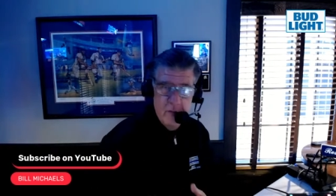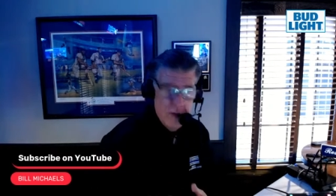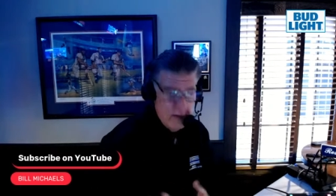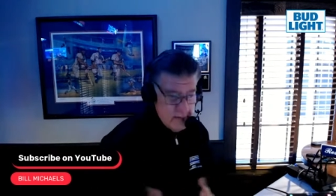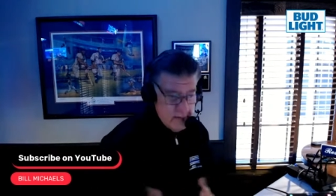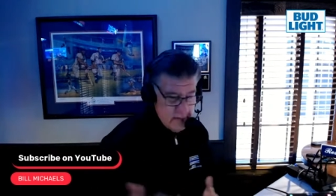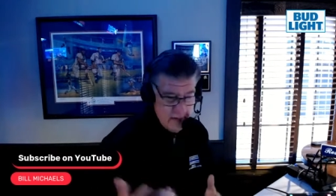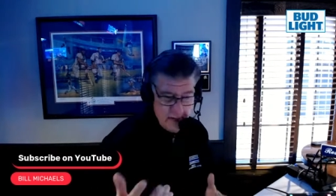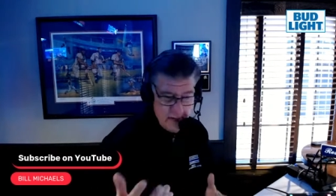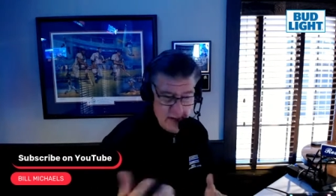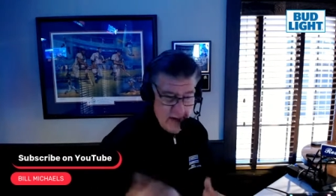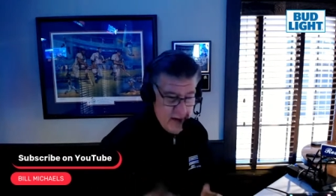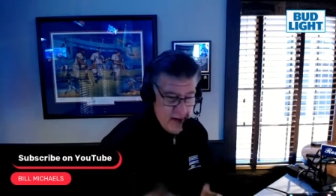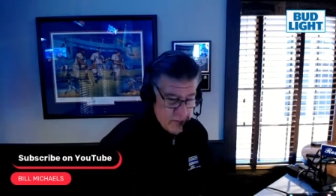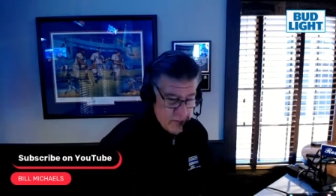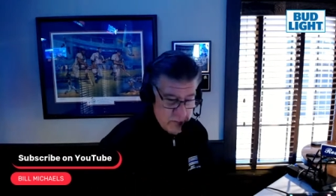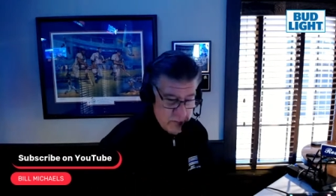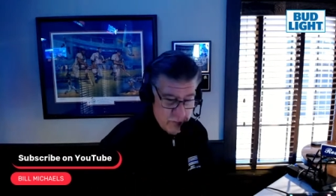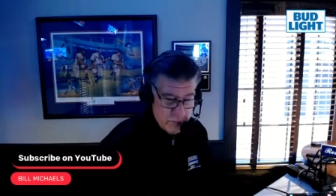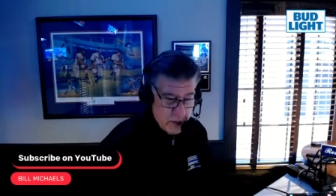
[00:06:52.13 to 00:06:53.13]
But hey,
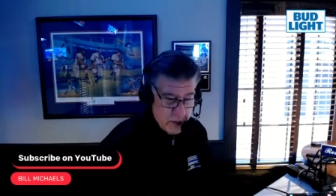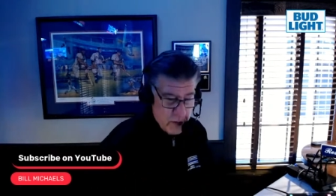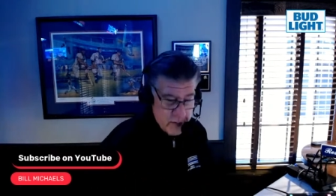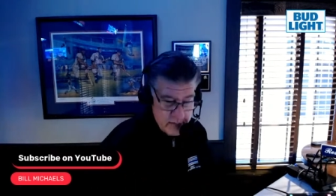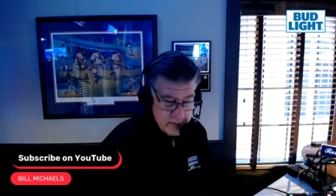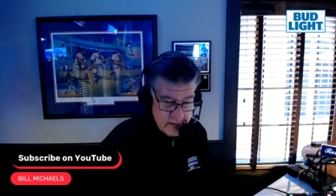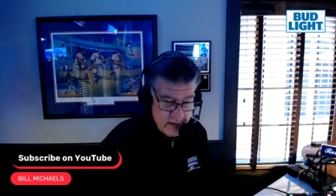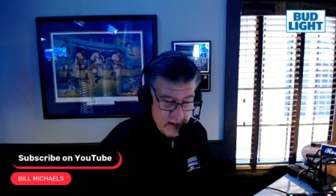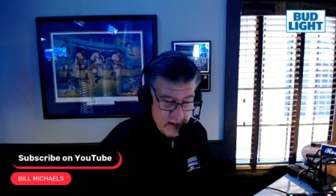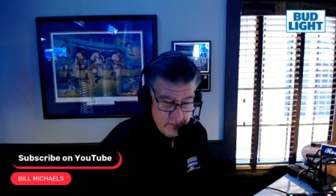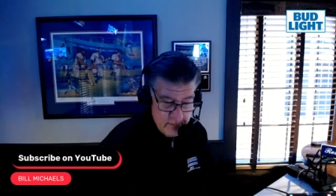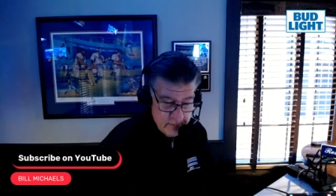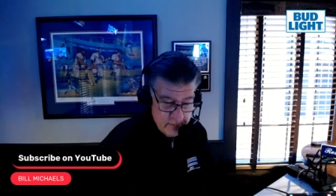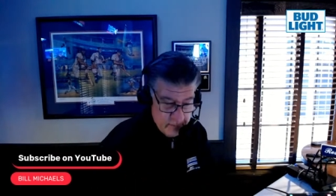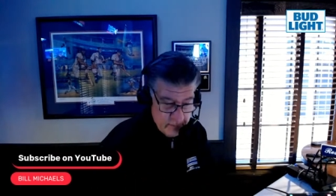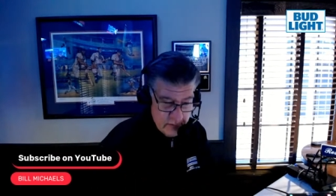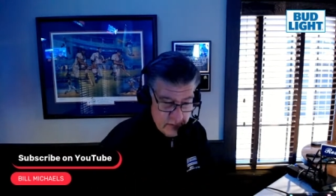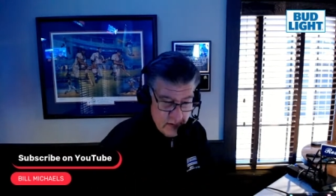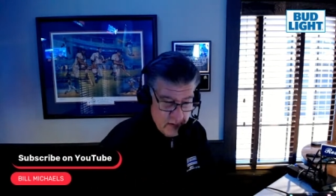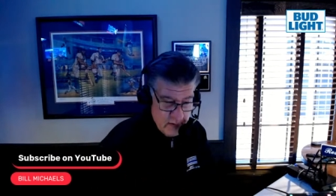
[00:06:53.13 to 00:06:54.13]
if it's bourbon time,
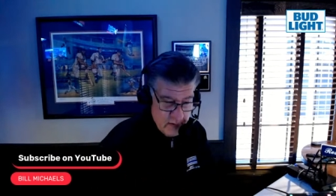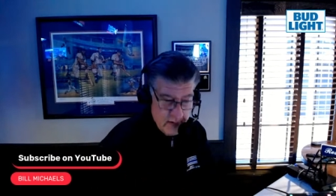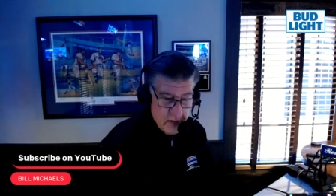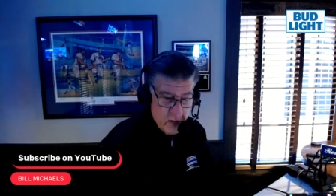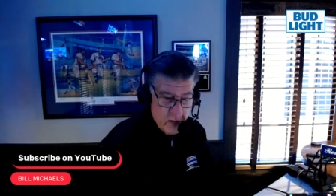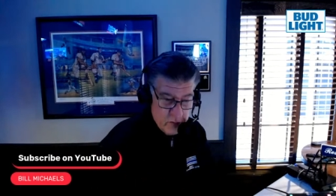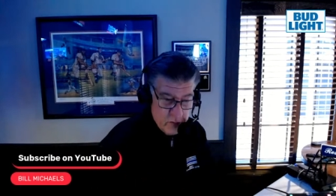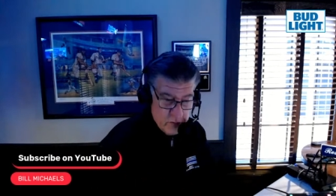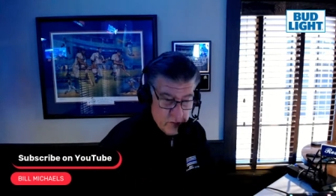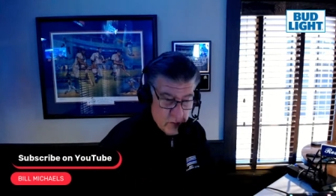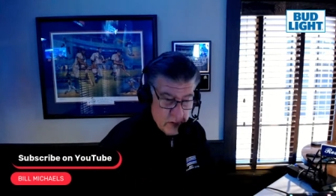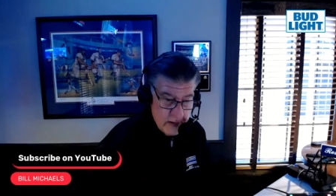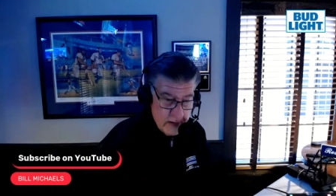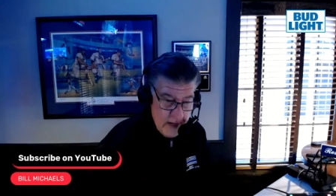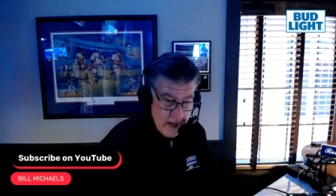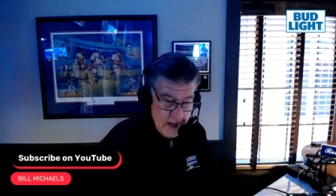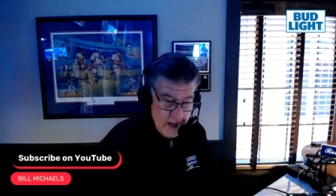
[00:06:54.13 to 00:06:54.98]
then go for it.